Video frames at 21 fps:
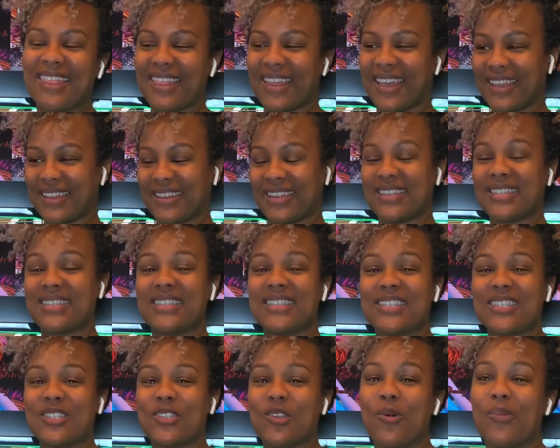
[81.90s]
like this
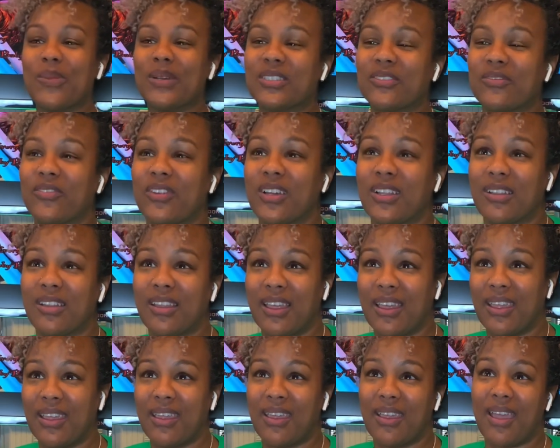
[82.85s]
is so much fun.
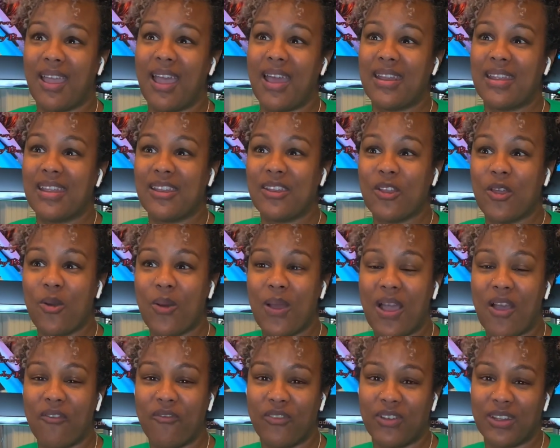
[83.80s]
Like I didn't know
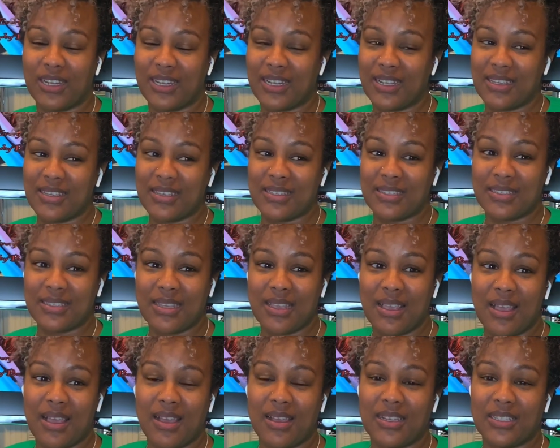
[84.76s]
how fun it is
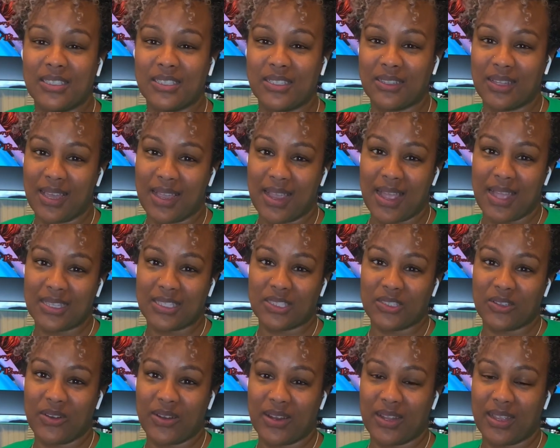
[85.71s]
until I got
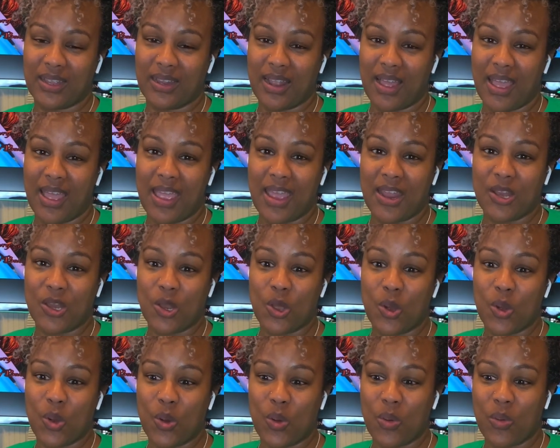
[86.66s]
started. I had
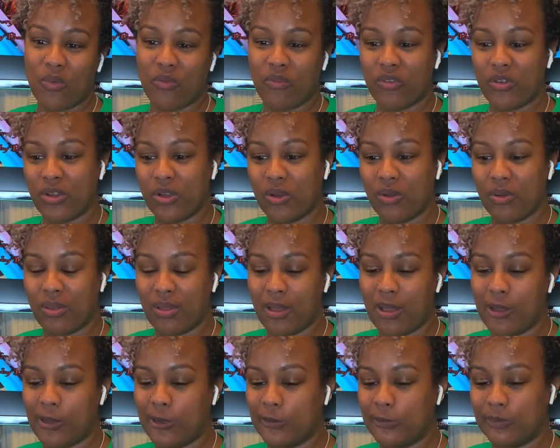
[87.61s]
no real,
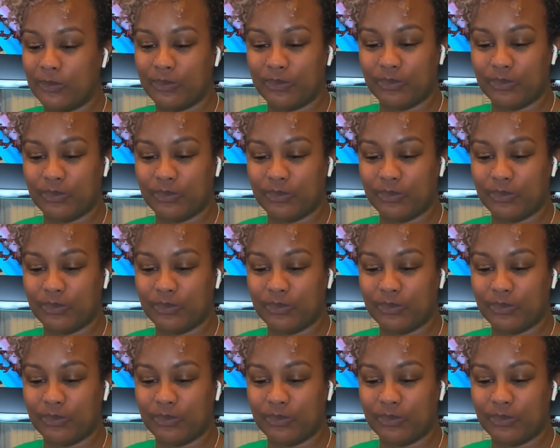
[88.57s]
um,